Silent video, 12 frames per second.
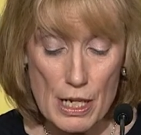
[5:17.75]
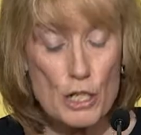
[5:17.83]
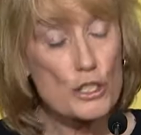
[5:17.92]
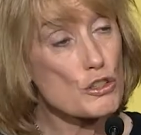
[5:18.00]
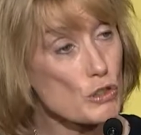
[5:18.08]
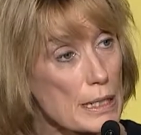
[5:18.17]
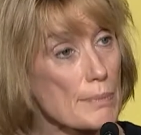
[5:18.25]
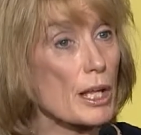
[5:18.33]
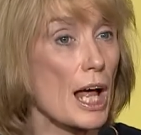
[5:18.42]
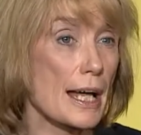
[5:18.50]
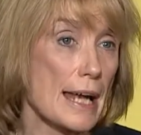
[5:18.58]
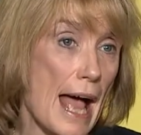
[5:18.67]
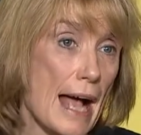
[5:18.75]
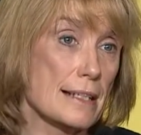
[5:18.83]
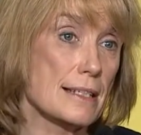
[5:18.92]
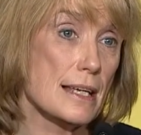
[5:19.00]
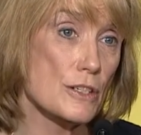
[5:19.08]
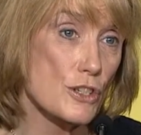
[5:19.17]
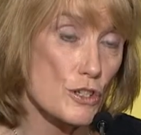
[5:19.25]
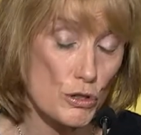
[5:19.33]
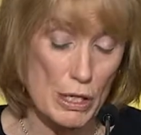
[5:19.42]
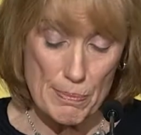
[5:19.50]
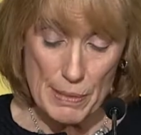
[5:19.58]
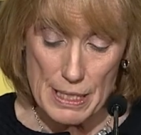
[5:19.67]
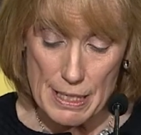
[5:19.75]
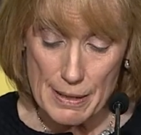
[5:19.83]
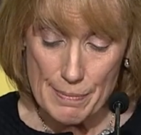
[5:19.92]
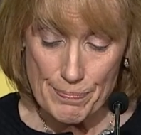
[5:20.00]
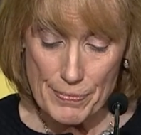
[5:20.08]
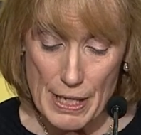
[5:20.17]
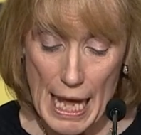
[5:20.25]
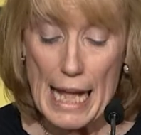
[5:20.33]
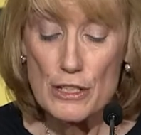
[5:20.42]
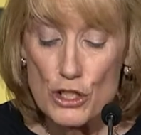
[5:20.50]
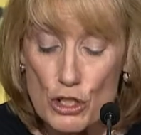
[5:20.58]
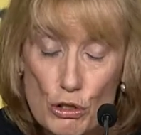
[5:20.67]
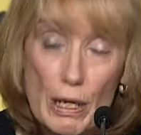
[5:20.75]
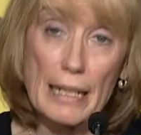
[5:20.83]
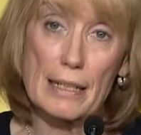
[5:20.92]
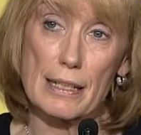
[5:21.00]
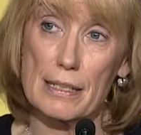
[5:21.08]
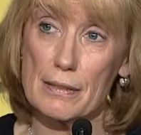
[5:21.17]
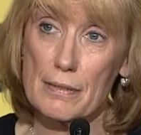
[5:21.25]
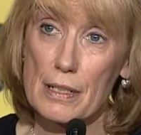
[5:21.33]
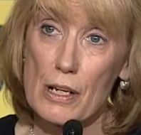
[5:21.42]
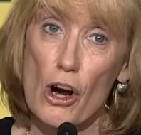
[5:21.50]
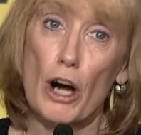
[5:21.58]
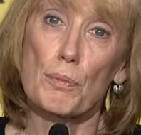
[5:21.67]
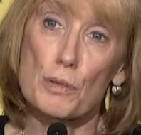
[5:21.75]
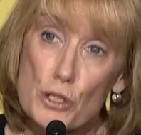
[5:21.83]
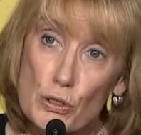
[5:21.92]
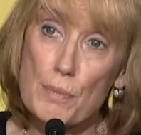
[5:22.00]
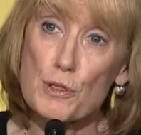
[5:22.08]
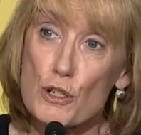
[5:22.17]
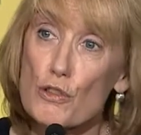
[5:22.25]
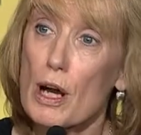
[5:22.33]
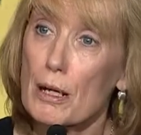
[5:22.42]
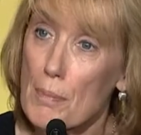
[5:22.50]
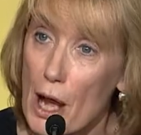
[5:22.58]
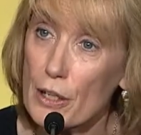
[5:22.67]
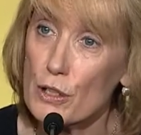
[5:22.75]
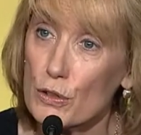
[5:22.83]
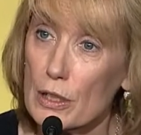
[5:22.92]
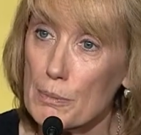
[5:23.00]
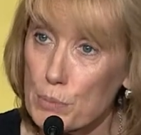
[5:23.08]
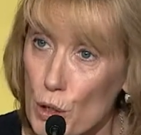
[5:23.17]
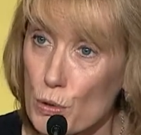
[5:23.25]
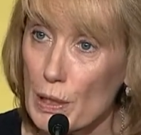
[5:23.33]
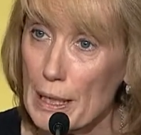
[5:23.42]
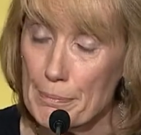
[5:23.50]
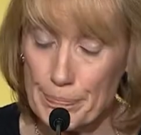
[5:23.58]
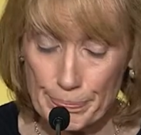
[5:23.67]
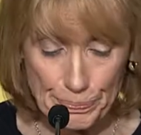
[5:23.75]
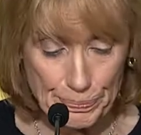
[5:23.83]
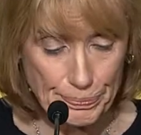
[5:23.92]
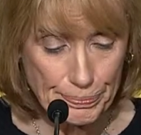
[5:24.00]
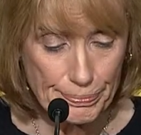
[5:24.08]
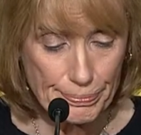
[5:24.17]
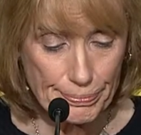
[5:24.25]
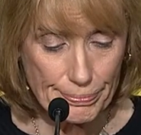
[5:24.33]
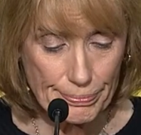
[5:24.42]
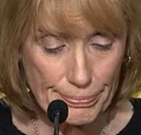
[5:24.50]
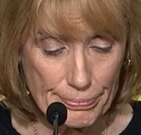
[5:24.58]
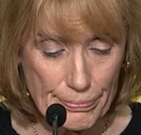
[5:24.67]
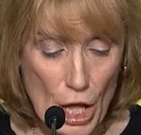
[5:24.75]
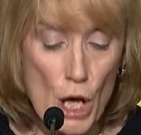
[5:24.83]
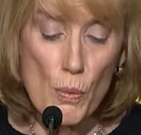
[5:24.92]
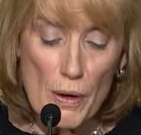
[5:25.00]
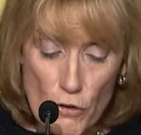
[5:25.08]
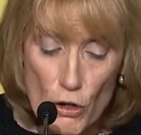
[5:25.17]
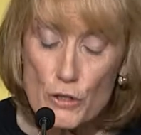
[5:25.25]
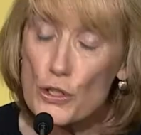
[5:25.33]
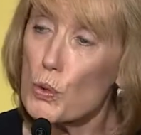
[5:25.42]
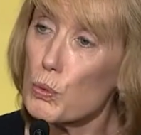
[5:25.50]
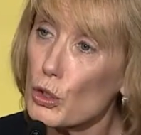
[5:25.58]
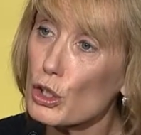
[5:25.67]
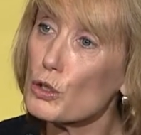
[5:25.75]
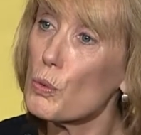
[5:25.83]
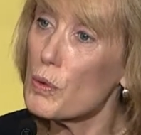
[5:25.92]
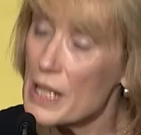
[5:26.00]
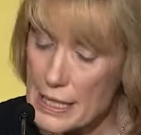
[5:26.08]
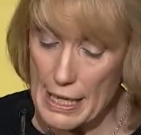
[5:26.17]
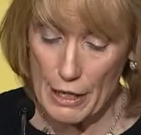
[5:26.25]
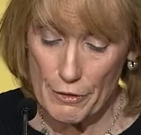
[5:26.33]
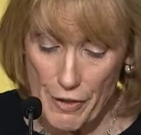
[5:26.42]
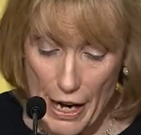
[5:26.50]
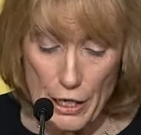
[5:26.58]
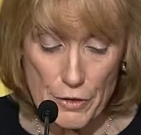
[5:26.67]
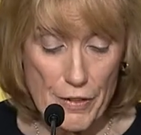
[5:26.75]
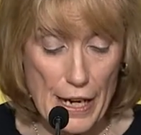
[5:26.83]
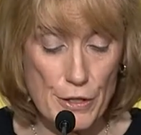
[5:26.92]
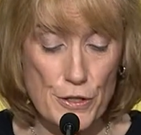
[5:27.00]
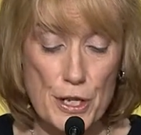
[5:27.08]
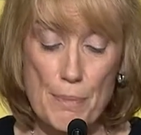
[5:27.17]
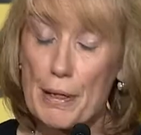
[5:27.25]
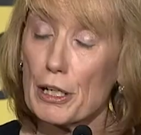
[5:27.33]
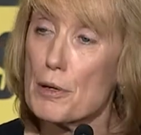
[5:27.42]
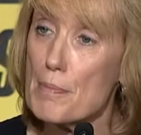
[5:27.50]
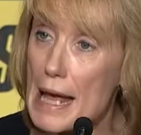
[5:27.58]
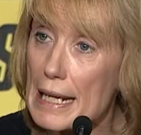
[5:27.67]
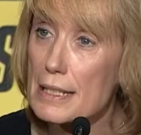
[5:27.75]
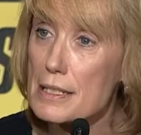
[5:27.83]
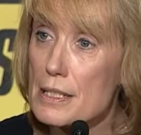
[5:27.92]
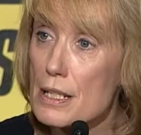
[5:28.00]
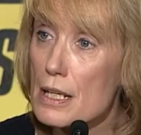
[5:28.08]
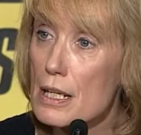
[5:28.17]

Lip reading: streamline access to treatment, and strengthen our prescription drug monitoring program. We've also worked with our firefighters and paramedics